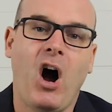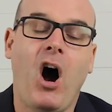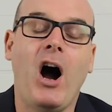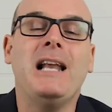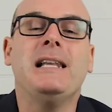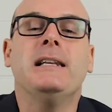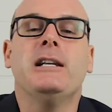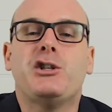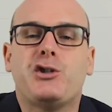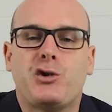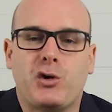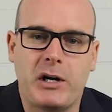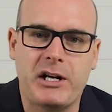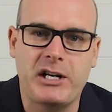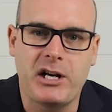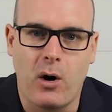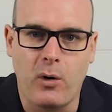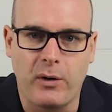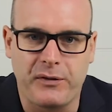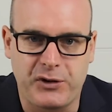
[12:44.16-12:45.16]
I literally
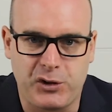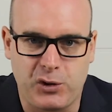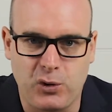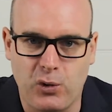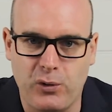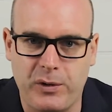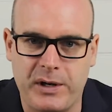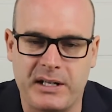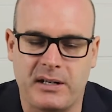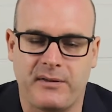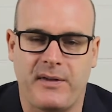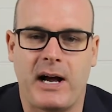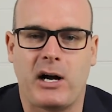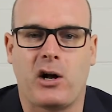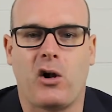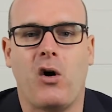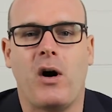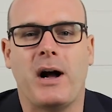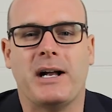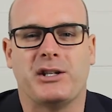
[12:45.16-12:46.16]
know of stories of our
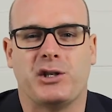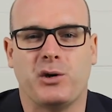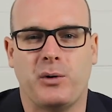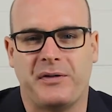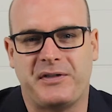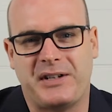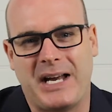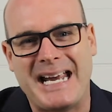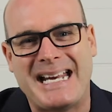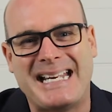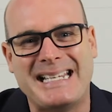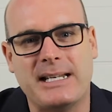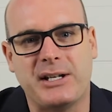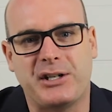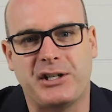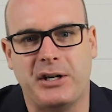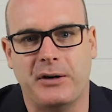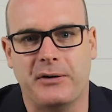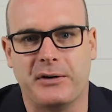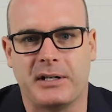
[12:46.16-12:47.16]
clients who have taken
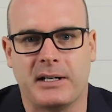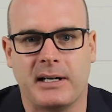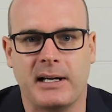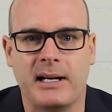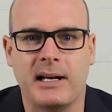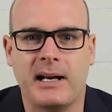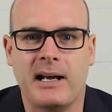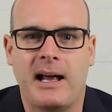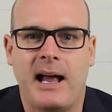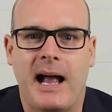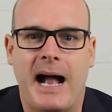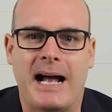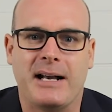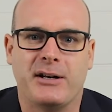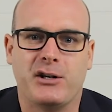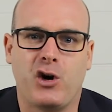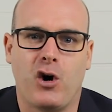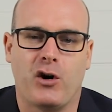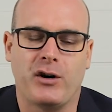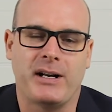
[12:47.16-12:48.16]
this seriously
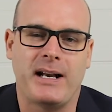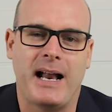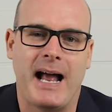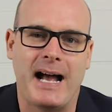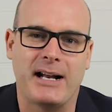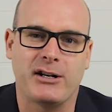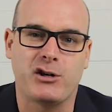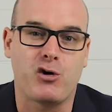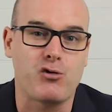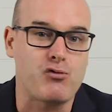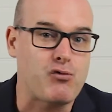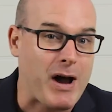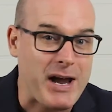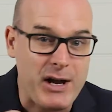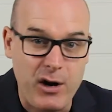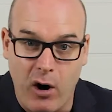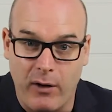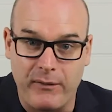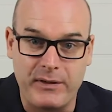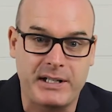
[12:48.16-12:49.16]
and gone and had
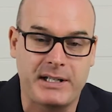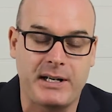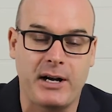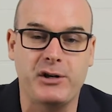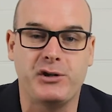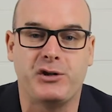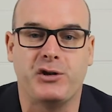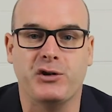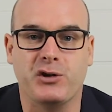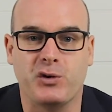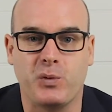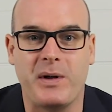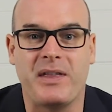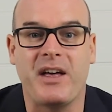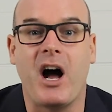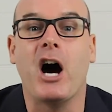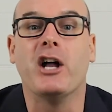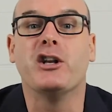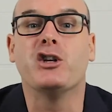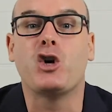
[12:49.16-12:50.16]
great conversations
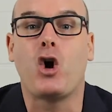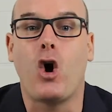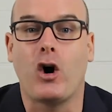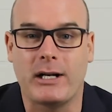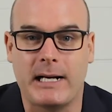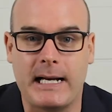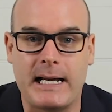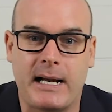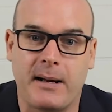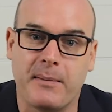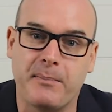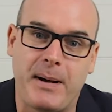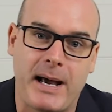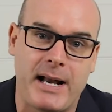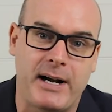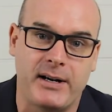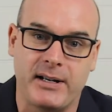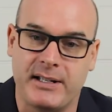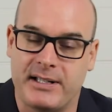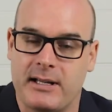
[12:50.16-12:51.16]
with ungodly
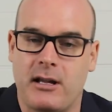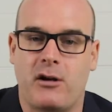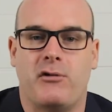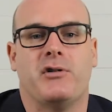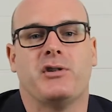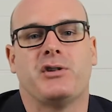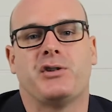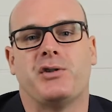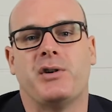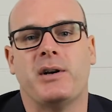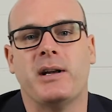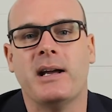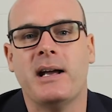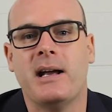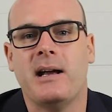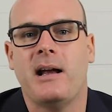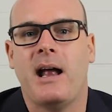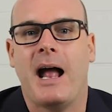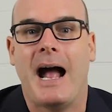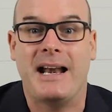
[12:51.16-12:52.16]
competitors in their industry
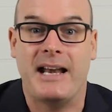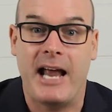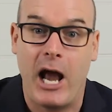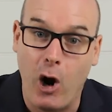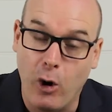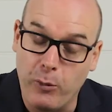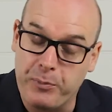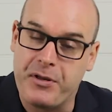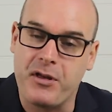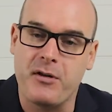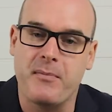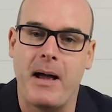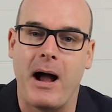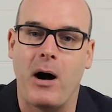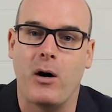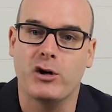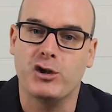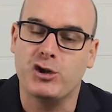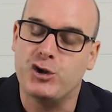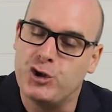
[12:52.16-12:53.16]
and helped them
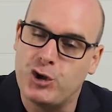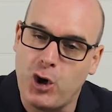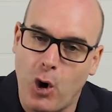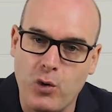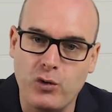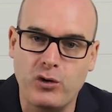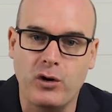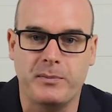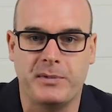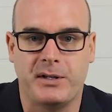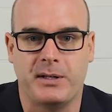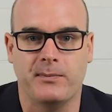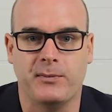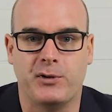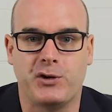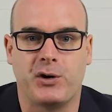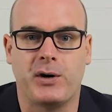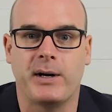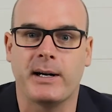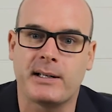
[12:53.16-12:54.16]
out and shown them some
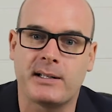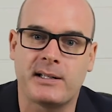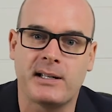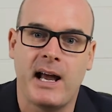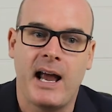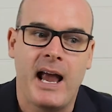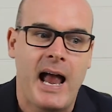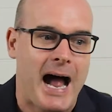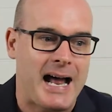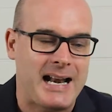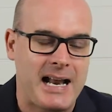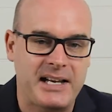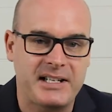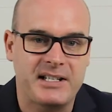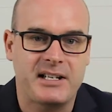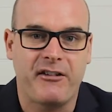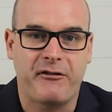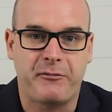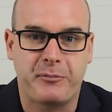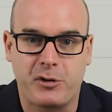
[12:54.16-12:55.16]
tricks. And
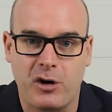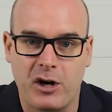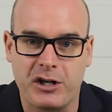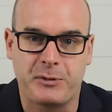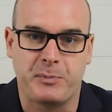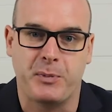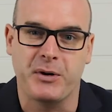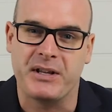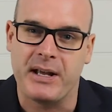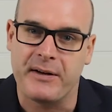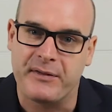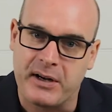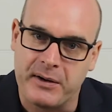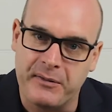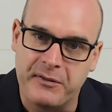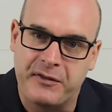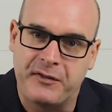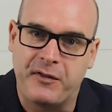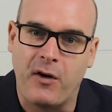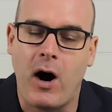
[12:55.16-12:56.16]
as they've prospered, they've
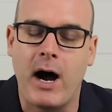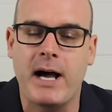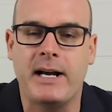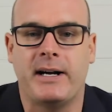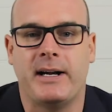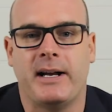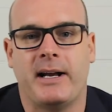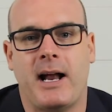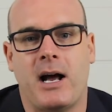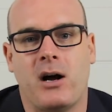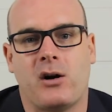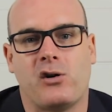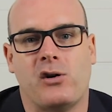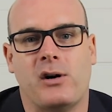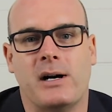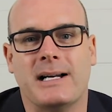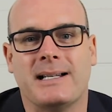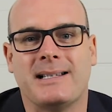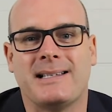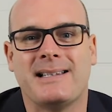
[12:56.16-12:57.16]
confided in our
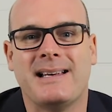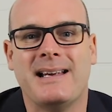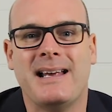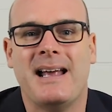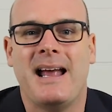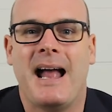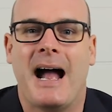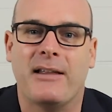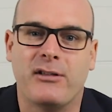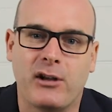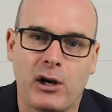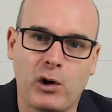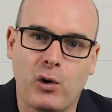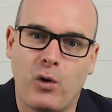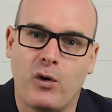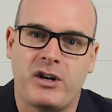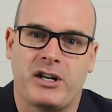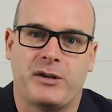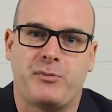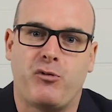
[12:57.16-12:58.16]
clients, and the
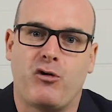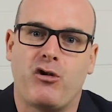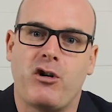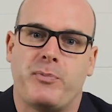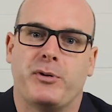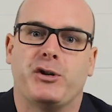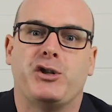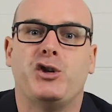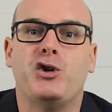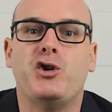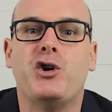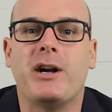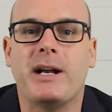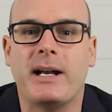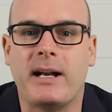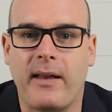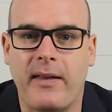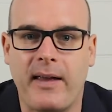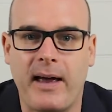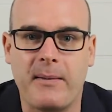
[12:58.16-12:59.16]
Lord has brought
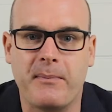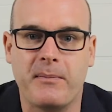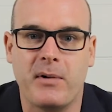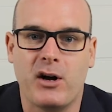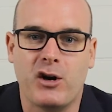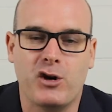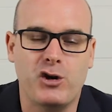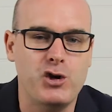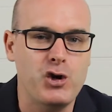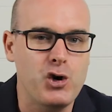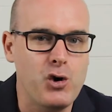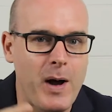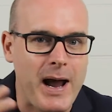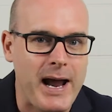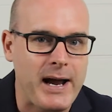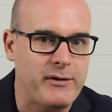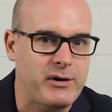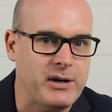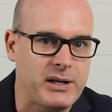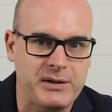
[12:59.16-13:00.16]
opportunity to them, new
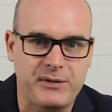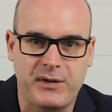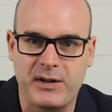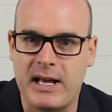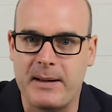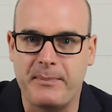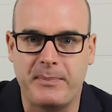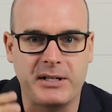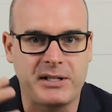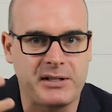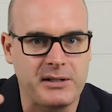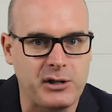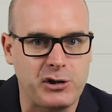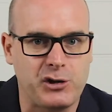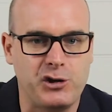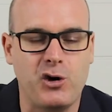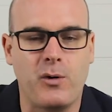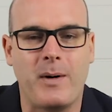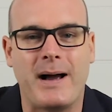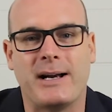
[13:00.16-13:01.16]
areas for their business,
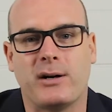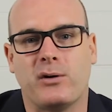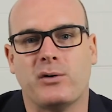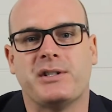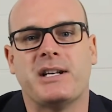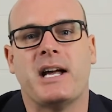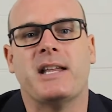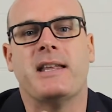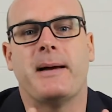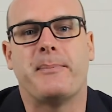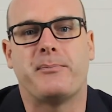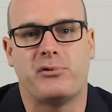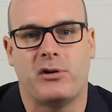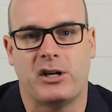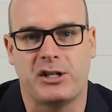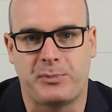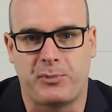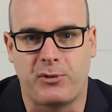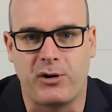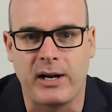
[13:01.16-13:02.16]
new angles, and they're
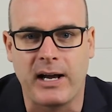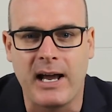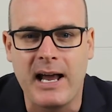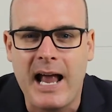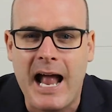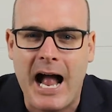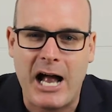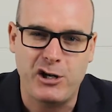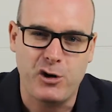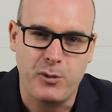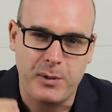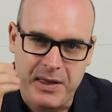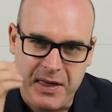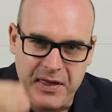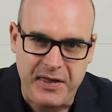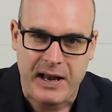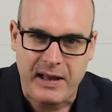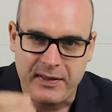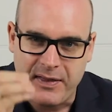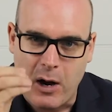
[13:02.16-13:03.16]
prospering. And you would
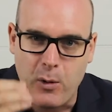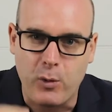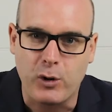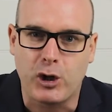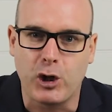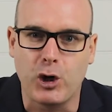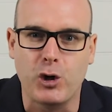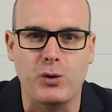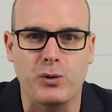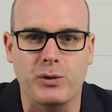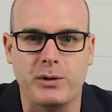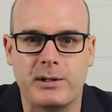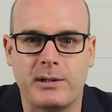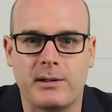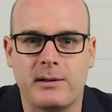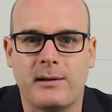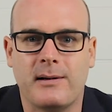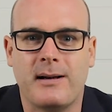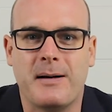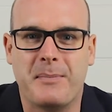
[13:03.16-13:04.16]
think they would
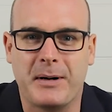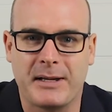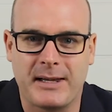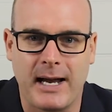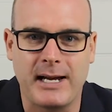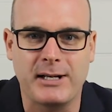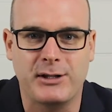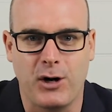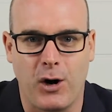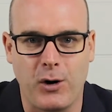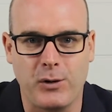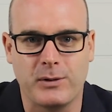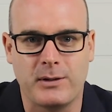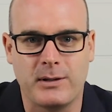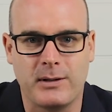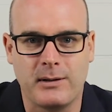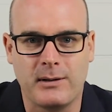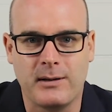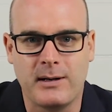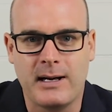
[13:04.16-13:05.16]
lose, but they
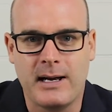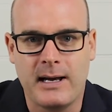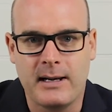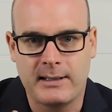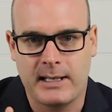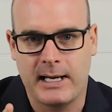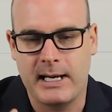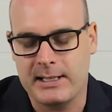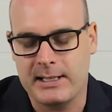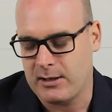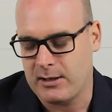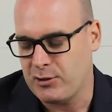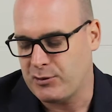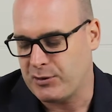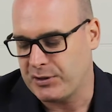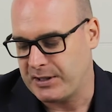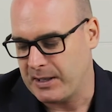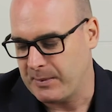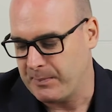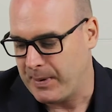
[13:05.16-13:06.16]
don't. So an
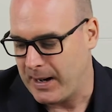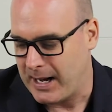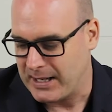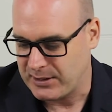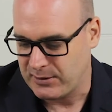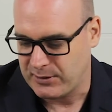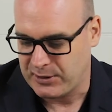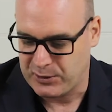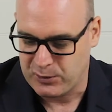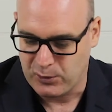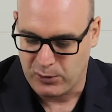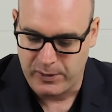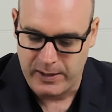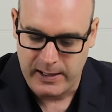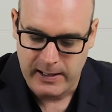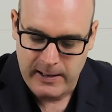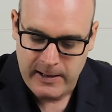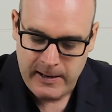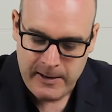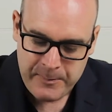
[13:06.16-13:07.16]
interesting part to the
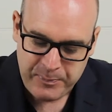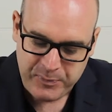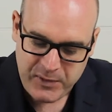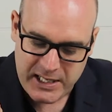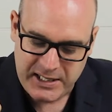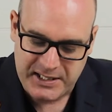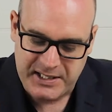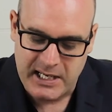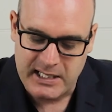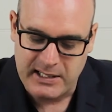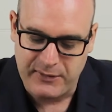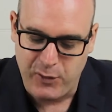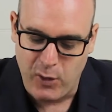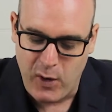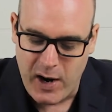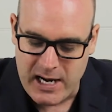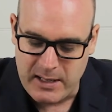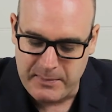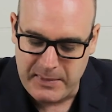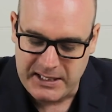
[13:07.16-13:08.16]
story. It says, if
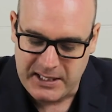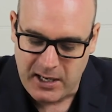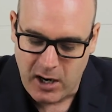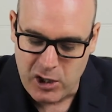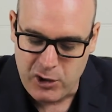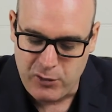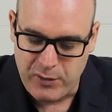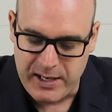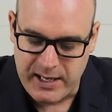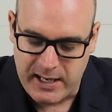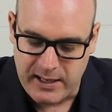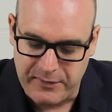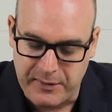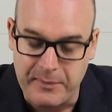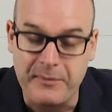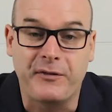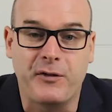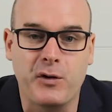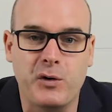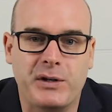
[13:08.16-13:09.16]
your enemy's hungry, give
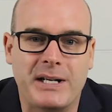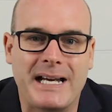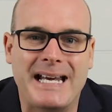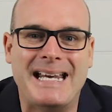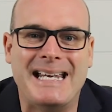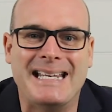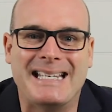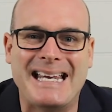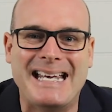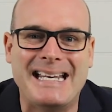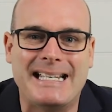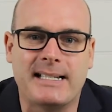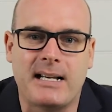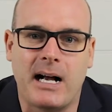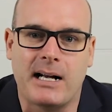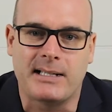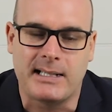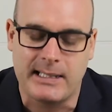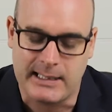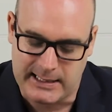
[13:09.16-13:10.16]
him food to eat. It
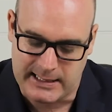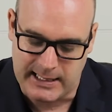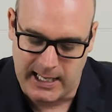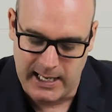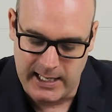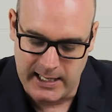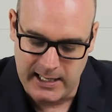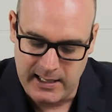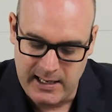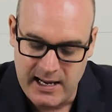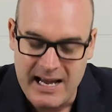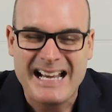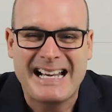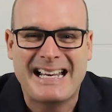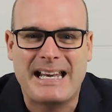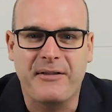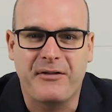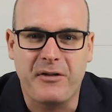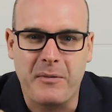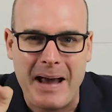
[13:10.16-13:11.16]
doesn't say,
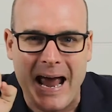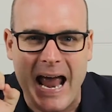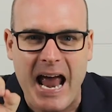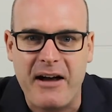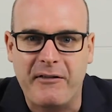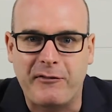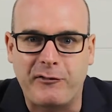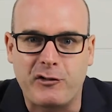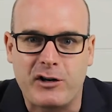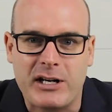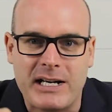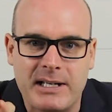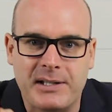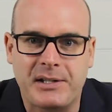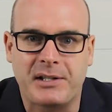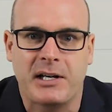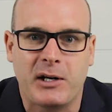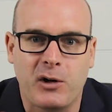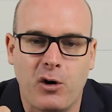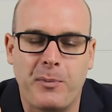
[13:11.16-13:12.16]
give him every
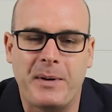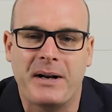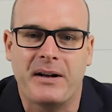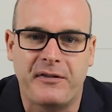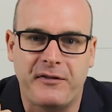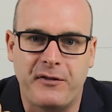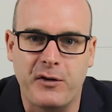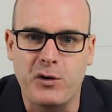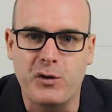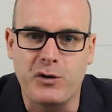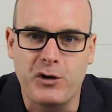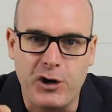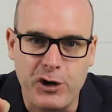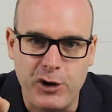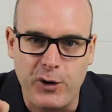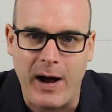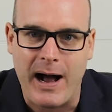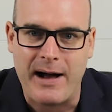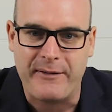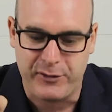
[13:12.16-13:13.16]
single bit of food
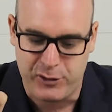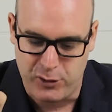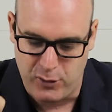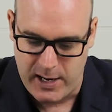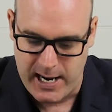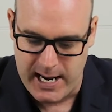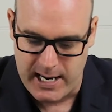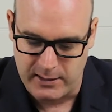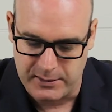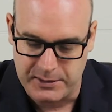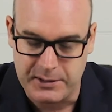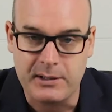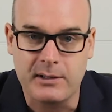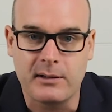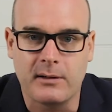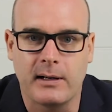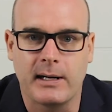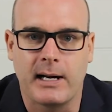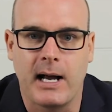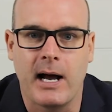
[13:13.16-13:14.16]
you have in your house,
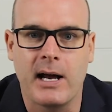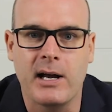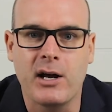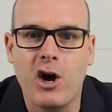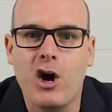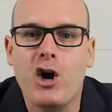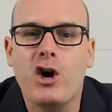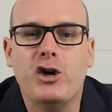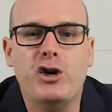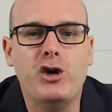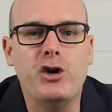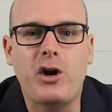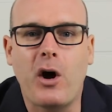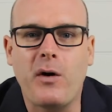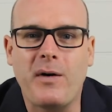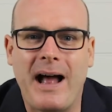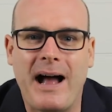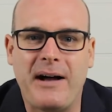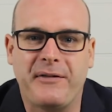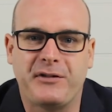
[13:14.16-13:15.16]
okay? You
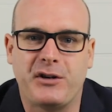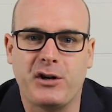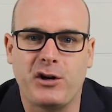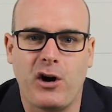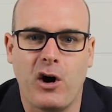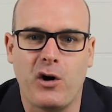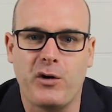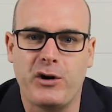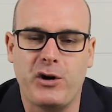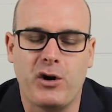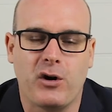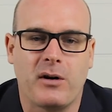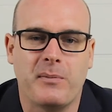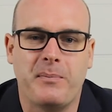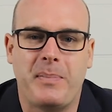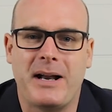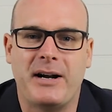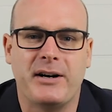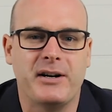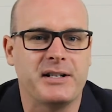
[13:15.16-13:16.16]
don't have to go to your
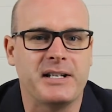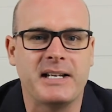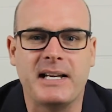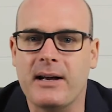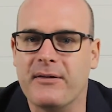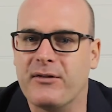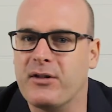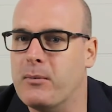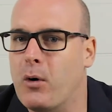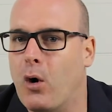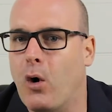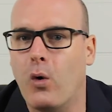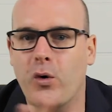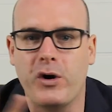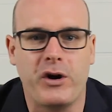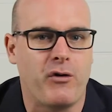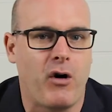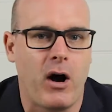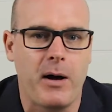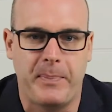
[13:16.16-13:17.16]
competitors and give them all
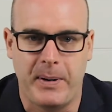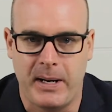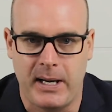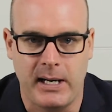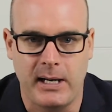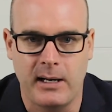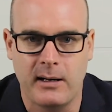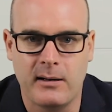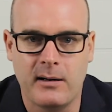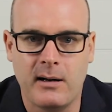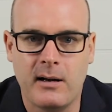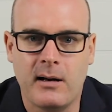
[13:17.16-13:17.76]
your IP,